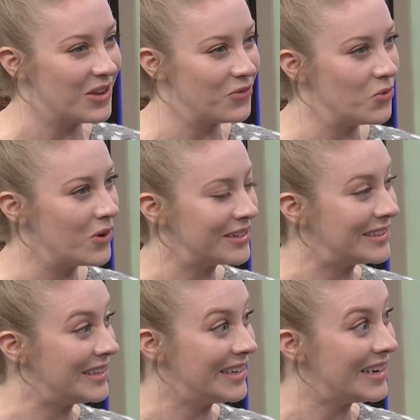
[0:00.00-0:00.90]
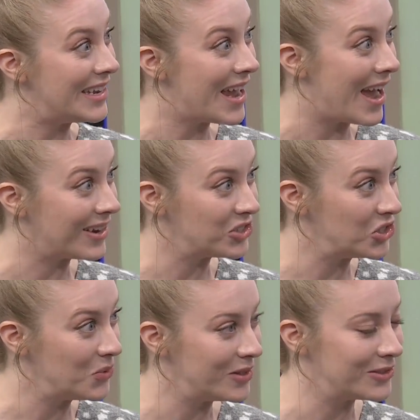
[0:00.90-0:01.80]
If you want to see it in
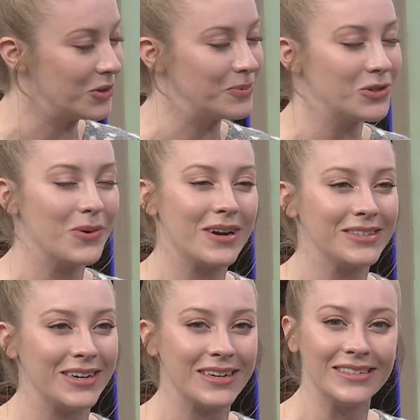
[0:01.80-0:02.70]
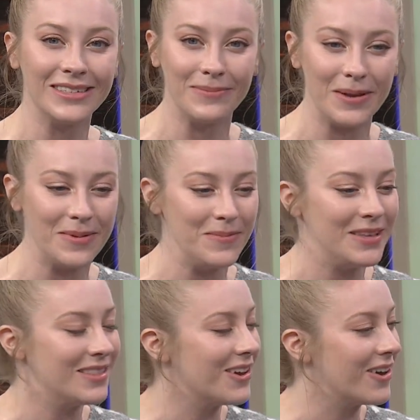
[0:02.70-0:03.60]
action, what Sculpture Walk does, and maybe
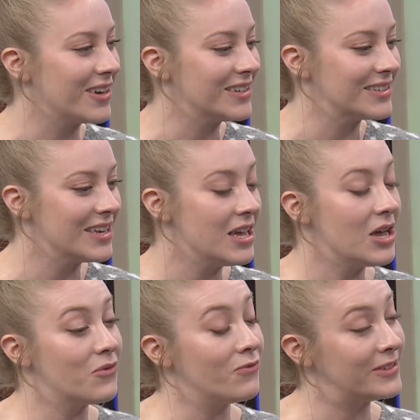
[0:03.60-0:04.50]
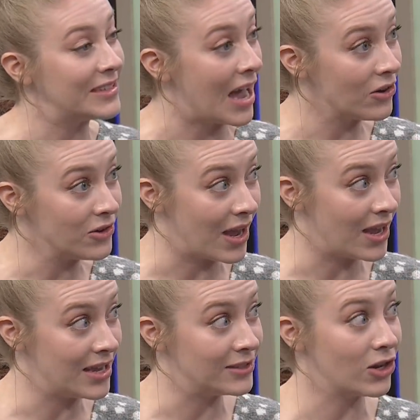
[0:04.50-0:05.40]
meet the artists,
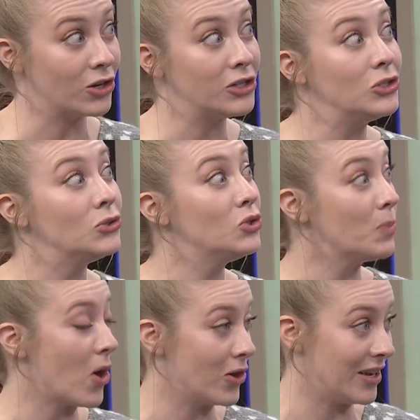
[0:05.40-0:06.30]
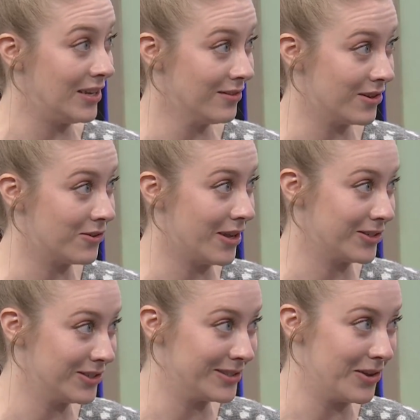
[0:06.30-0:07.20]
Saturday is our huge party, the
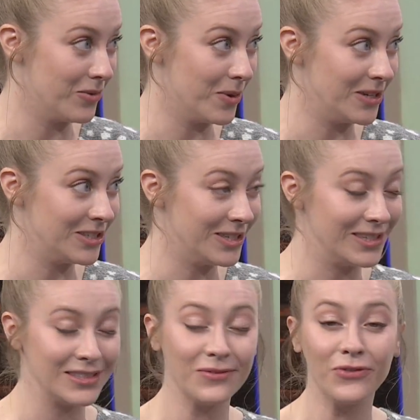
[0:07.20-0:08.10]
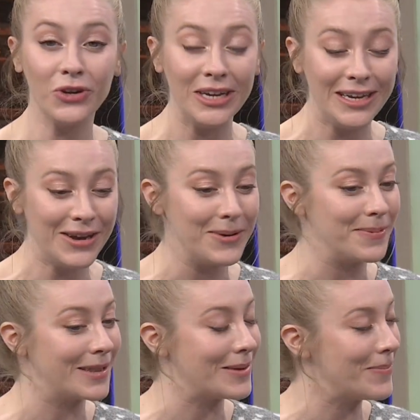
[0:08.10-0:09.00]
collection celebration. It's free,
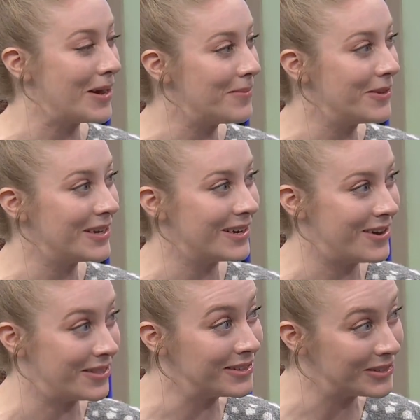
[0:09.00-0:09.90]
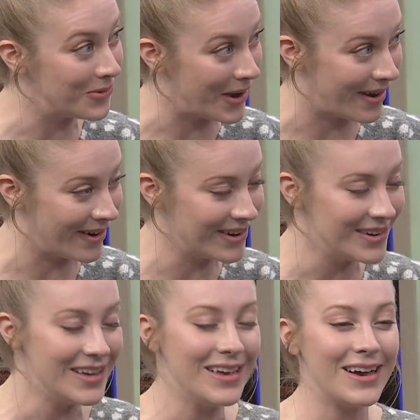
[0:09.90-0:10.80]
open to the public on the square.
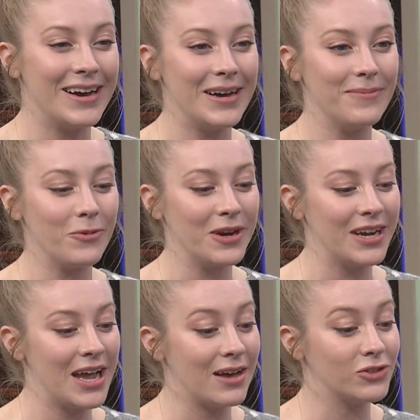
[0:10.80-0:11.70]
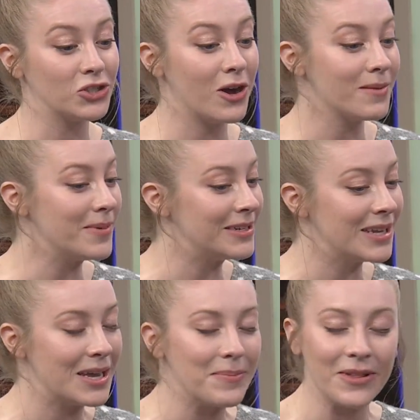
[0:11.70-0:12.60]
Um, we're going to have Sean
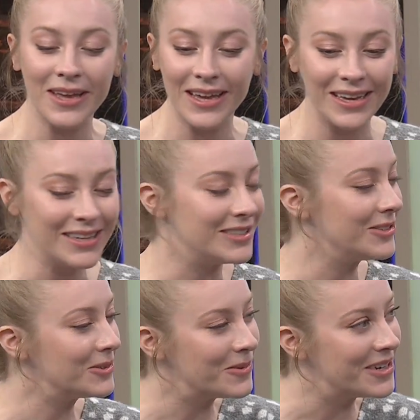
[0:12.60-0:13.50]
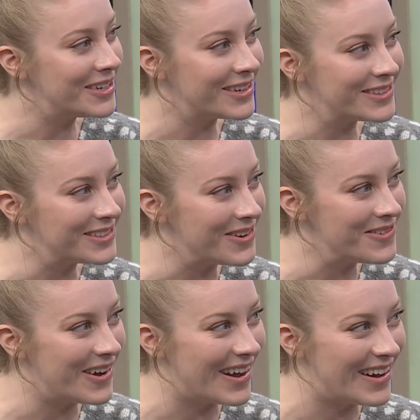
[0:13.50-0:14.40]
Monday playing and doing what he does Love
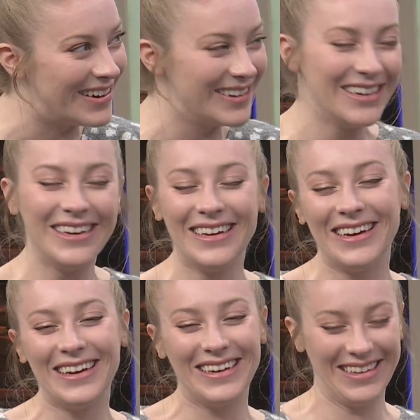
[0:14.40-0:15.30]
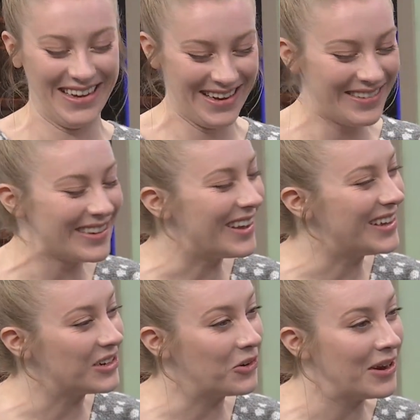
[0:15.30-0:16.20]
so well. Can't lose there. Yep. Man.
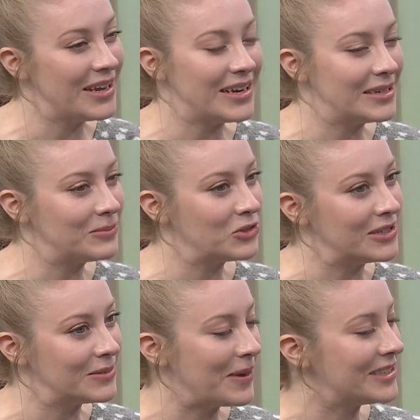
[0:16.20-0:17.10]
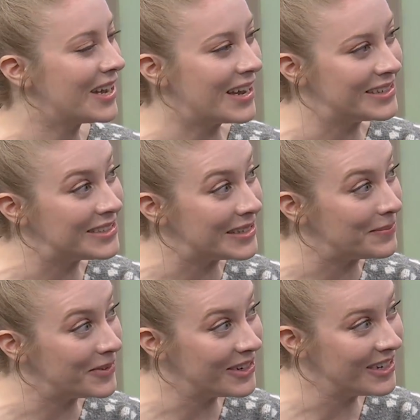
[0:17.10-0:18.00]
And great um, drinks by Tie and
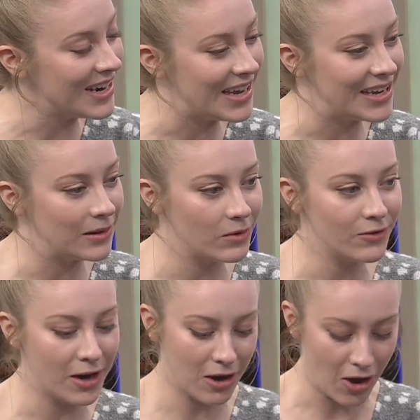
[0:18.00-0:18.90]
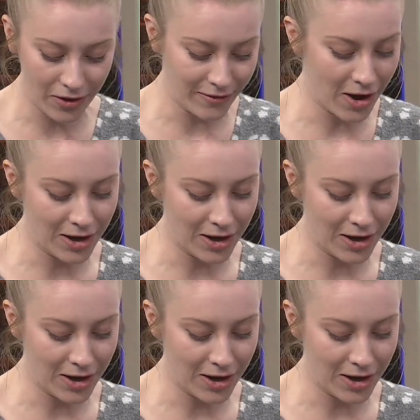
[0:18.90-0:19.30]
Timber. And we've got all of our